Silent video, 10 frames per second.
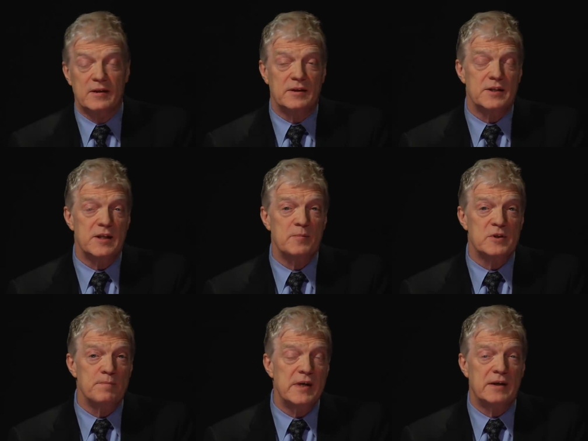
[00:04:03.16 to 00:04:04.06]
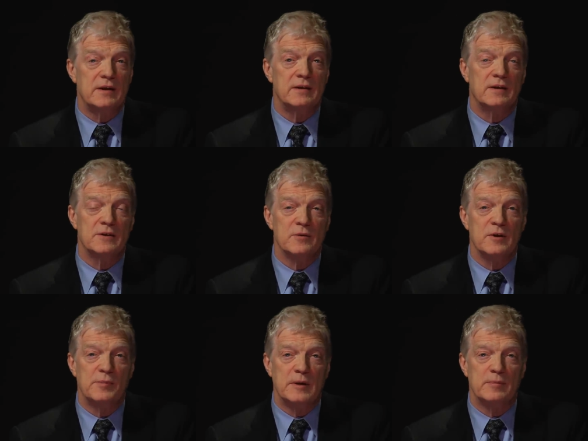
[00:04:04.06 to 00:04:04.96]
that seemed to me and to
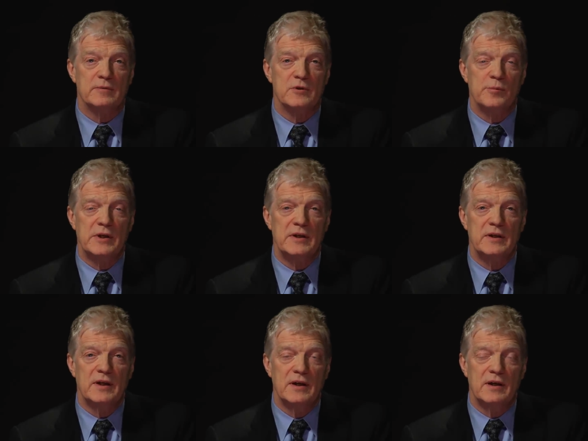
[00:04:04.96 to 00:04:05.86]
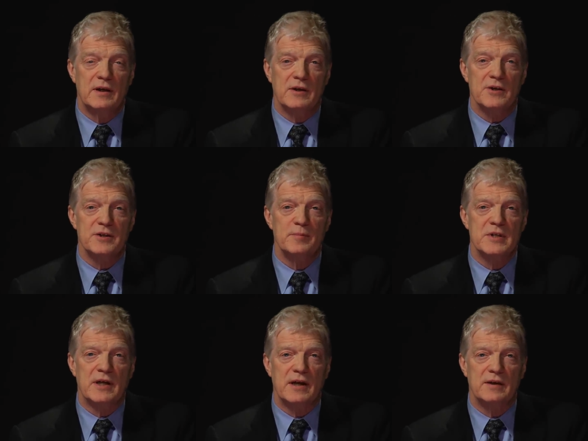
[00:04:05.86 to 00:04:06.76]
other people to be custom
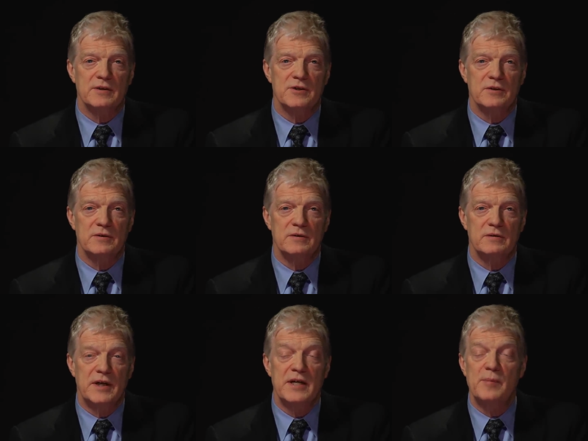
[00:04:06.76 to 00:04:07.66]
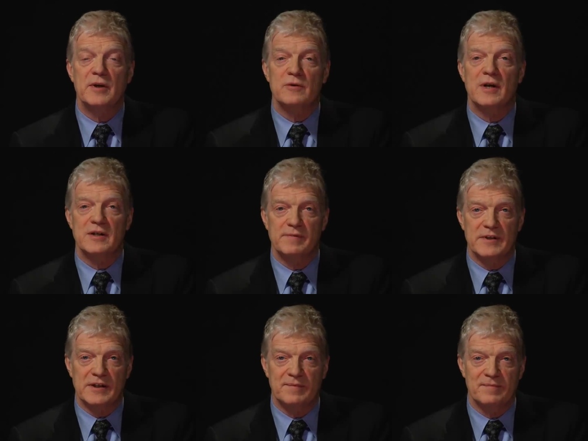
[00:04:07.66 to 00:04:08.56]
designed to inhibit
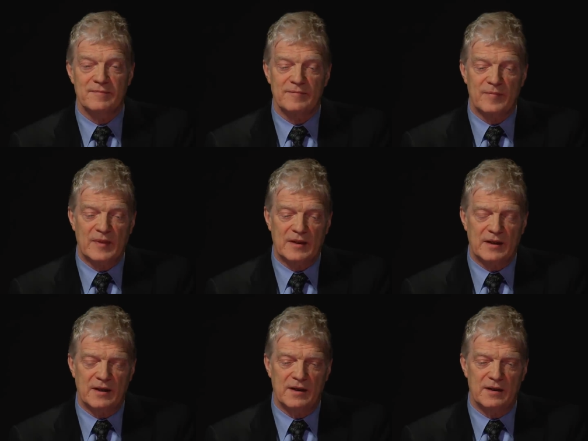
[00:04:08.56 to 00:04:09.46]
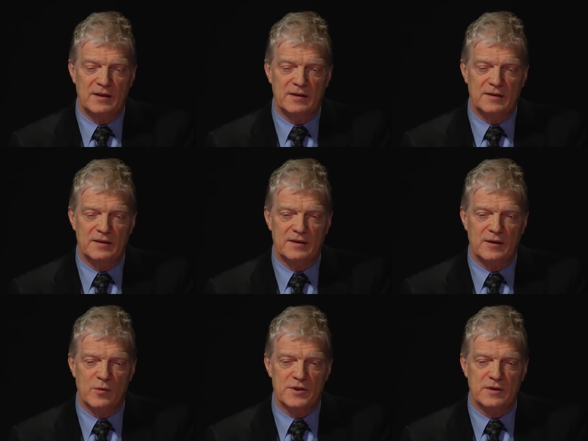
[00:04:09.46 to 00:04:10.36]
creativity.
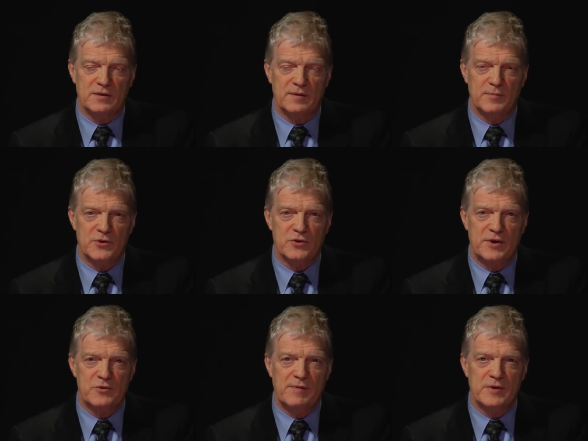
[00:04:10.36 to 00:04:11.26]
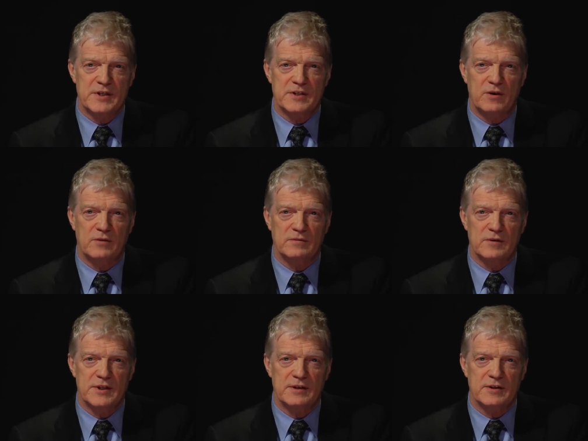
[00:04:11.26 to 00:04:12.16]
There was a much greater emphasis
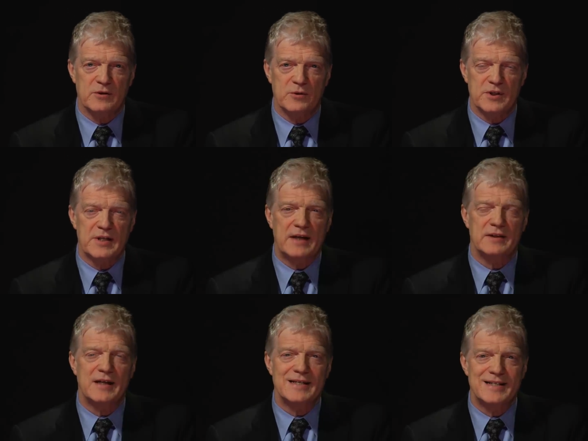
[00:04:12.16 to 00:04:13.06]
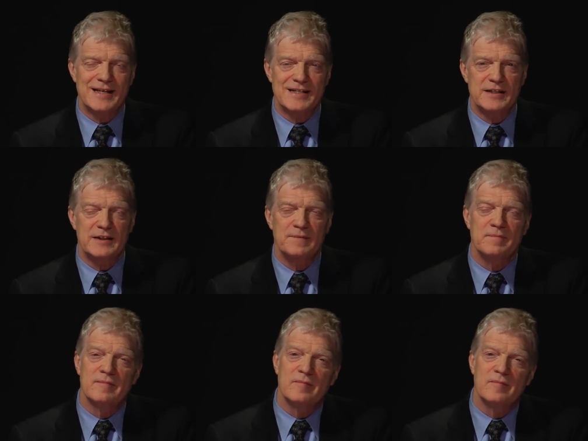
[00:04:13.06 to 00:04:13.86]
on certain sorts of standardized testing.